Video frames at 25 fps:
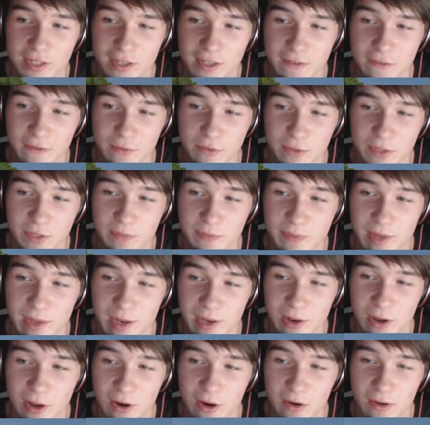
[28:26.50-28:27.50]
if it was a bit
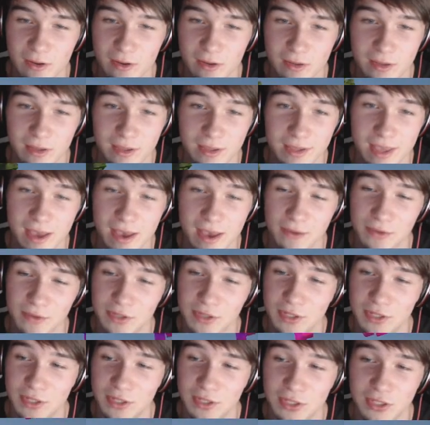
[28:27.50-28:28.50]
long. There was
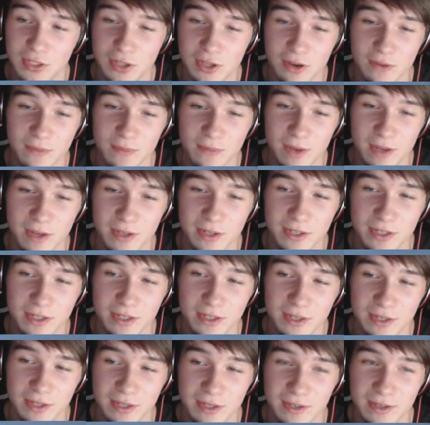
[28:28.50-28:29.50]
just so
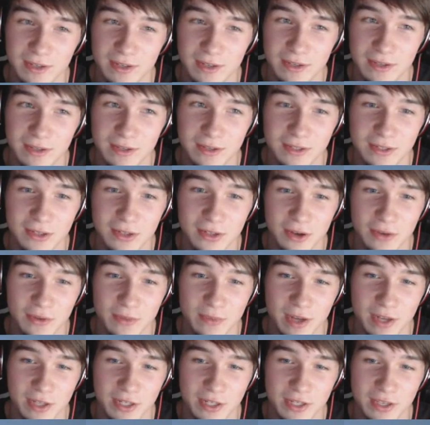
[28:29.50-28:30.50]
much
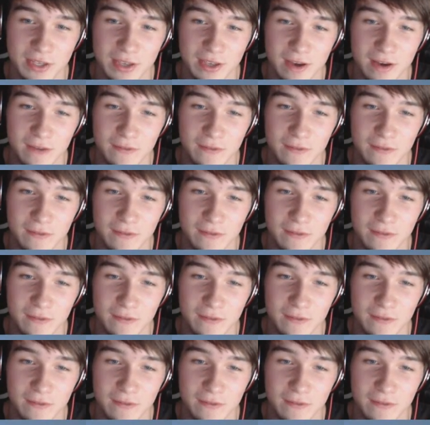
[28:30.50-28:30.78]
to cover.